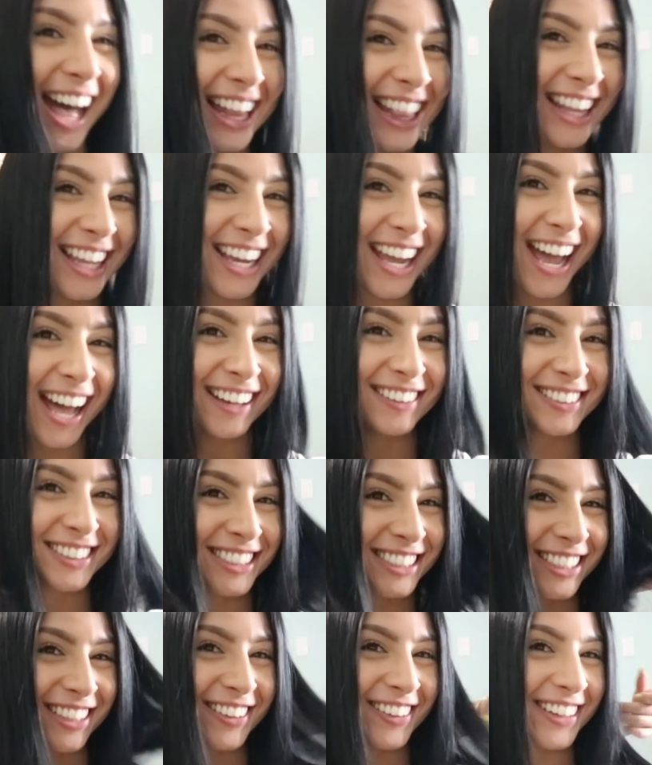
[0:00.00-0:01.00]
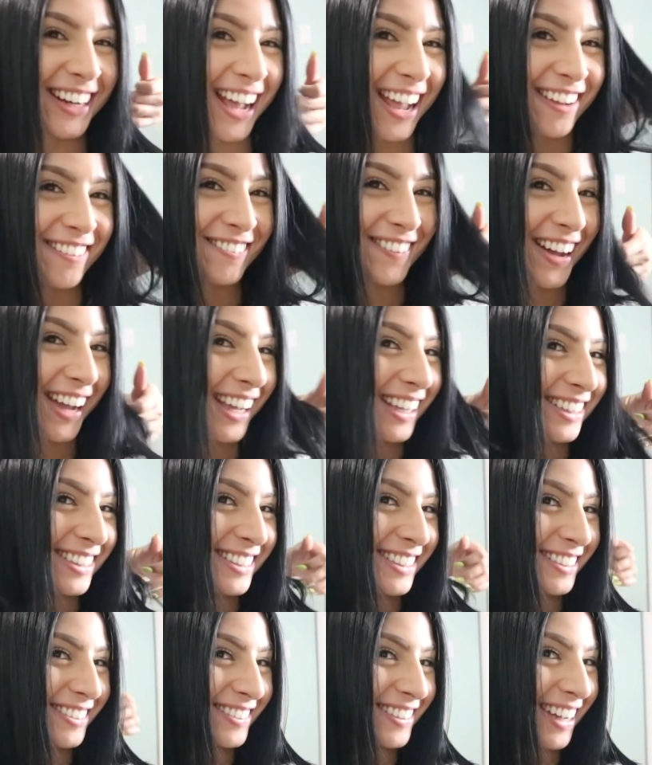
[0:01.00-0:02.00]
Look how short I
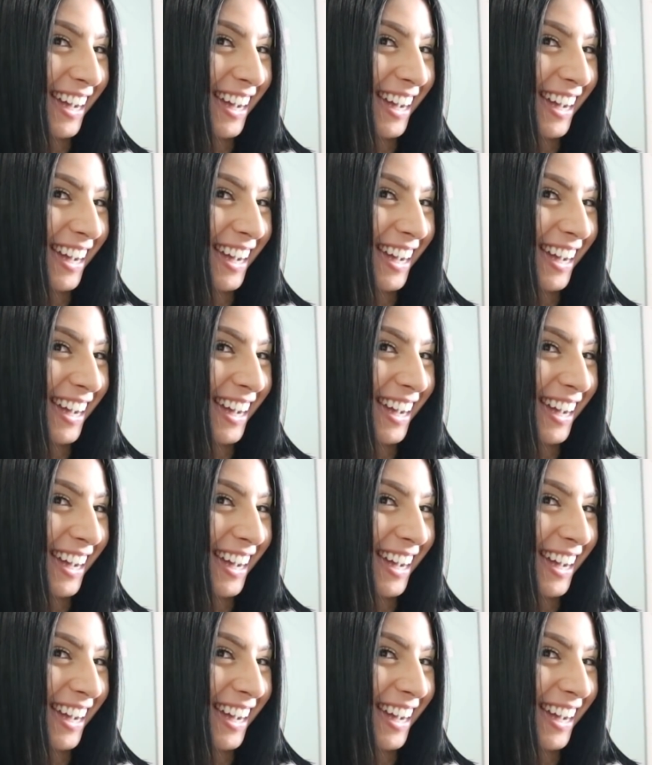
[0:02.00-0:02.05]
went, you